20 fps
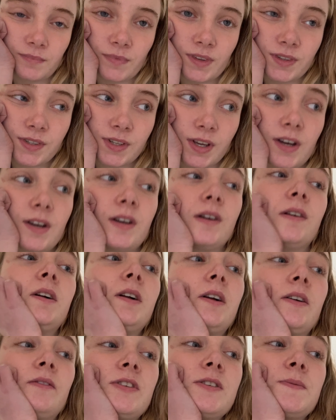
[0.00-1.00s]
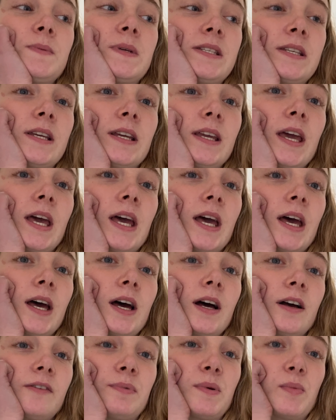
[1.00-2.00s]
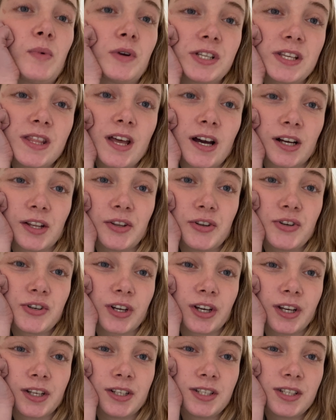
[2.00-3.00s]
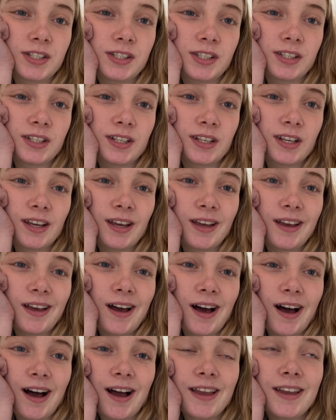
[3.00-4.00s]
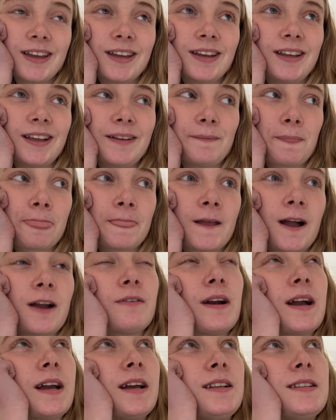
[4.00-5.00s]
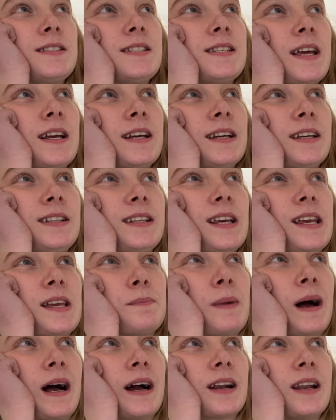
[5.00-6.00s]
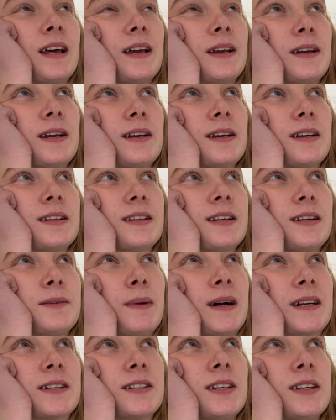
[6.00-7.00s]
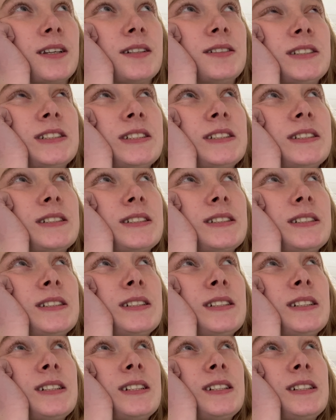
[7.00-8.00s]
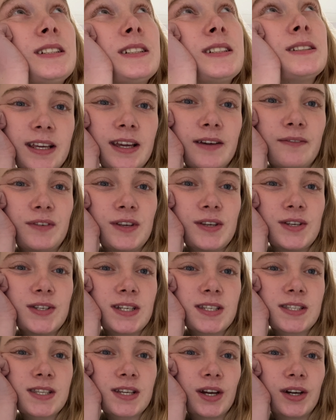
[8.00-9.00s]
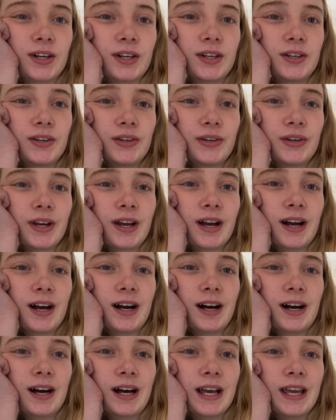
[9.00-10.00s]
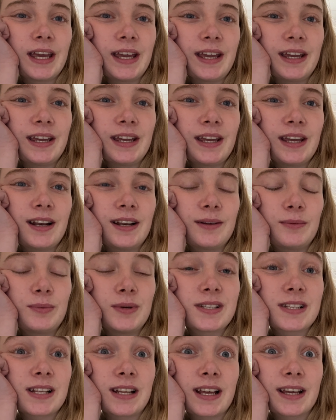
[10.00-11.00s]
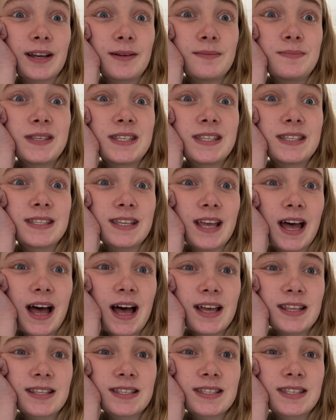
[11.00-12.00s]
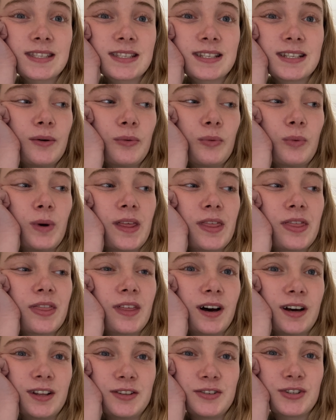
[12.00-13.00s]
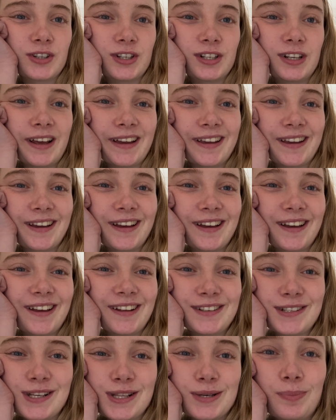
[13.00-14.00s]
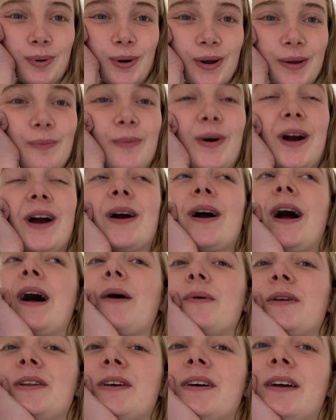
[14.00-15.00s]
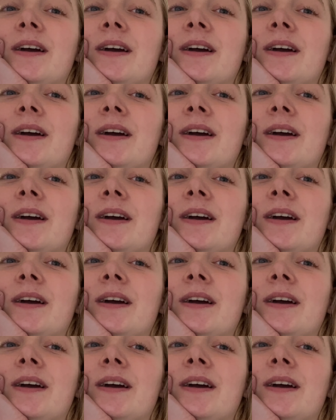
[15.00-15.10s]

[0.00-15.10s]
So just been sitting here, I've been watching The 100. I reckon take it back to a few years ago, I was like obsessed with The 100, like to the point where I'd